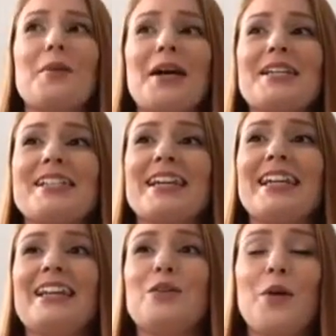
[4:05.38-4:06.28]
person
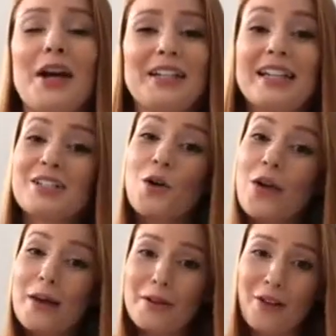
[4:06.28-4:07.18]
in the world. And don't
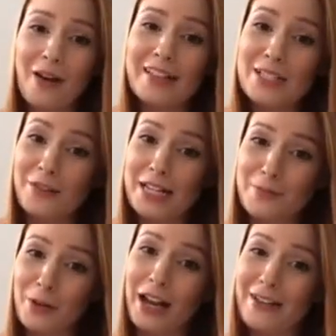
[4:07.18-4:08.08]
get me wrong, these
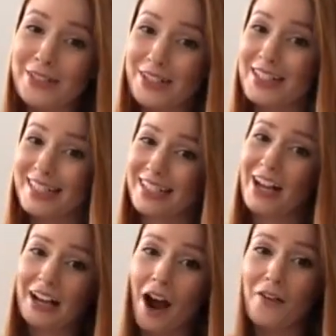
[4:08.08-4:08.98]
Facebook lives are still
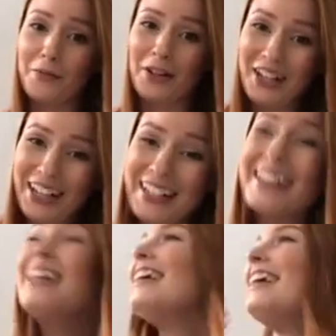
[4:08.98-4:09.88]
kind of horrible.
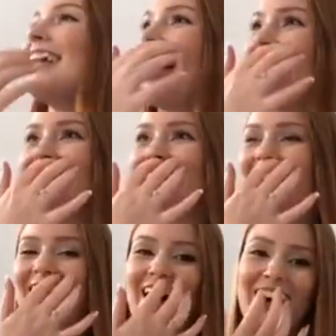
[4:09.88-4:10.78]
Like,
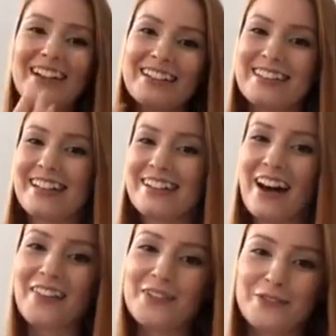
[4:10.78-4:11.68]
they're not
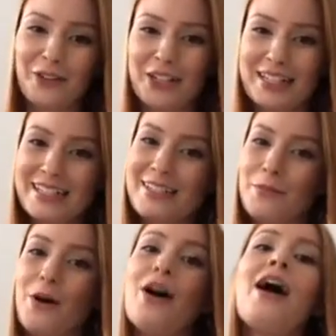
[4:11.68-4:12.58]
the funnest,
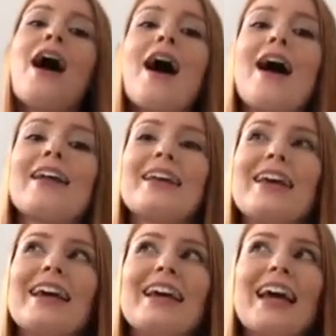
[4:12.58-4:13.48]
but
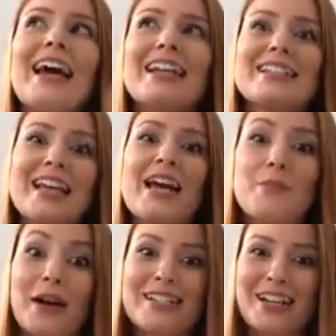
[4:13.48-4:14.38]
it's getting
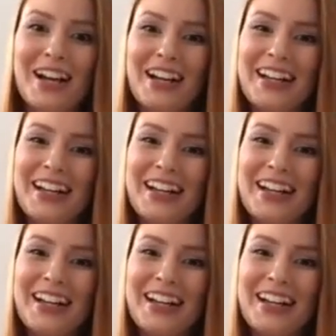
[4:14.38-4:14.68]
better